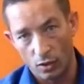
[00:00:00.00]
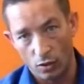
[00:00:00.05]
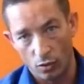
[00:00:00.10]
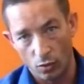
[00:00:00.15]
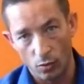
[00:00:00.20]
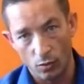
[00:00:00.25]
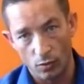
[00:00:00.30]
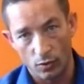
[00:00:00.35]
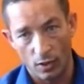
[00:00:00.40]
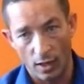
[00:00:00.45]
to
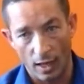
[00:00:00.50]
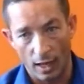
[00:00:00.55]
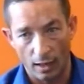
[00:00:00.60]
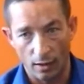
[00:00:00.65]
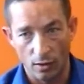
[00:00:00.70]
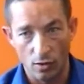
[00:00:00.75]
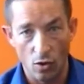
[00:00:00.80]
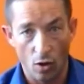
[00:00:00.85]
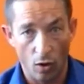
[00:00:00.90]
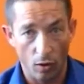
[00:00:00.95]
use
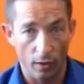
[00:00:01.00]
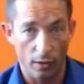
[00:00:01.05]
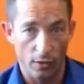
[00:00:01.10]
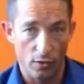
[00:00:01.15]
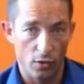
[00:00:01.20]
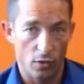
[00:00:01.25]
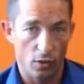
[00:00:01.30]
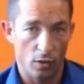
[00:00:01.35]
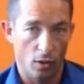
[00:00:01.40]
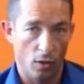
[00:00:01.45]
that
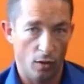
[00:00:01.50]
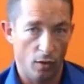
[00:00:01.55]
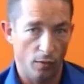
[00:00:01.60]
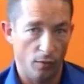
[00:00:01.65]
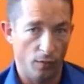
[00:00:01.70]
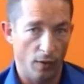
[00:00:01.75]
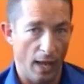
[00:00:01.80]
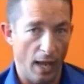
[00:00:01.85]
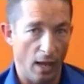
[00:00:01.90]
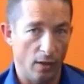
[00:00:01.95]
knowledge
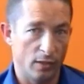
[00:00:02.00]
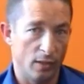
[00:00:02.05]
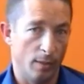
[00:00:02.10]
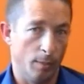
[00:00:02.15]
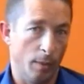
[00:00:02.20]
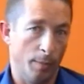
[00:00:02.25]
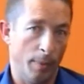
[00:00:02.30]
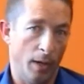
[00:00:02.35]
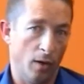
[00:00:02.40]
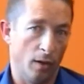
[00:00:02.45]
of how
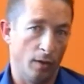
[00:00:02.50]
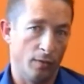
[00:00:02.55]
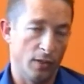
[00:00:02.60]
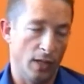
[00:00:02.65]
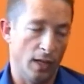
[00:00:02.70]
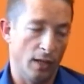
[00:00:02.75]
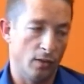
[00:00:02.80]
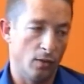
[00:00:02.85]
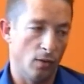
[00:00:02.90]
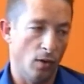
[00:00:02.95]
similar
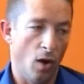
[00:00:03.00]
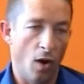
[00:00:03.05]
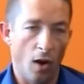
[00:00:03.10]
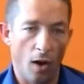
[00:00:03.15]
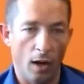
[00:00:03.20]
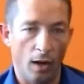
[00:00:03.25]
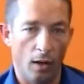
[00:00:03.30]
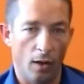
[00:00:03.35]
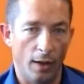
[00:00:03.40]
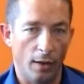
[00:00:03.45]
paragraphs are to
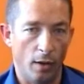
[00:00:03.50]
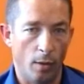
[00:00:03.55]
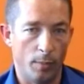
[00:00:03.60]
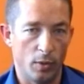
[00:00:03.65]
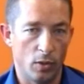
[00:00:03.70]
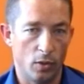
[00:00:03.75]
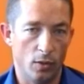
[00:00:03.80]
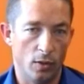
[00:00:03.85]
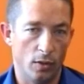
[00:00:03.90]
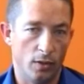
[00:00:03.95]
highlight
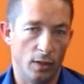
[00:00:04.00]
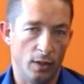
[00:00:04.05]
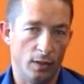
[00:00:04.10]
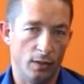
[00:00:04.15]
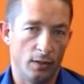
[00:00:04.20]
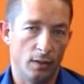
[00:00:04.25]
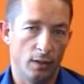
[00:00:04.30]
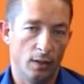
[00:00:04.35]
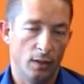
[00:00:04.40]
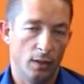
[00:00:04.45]

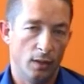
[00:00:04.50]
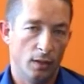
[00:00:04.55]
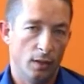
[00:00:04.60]
opportunities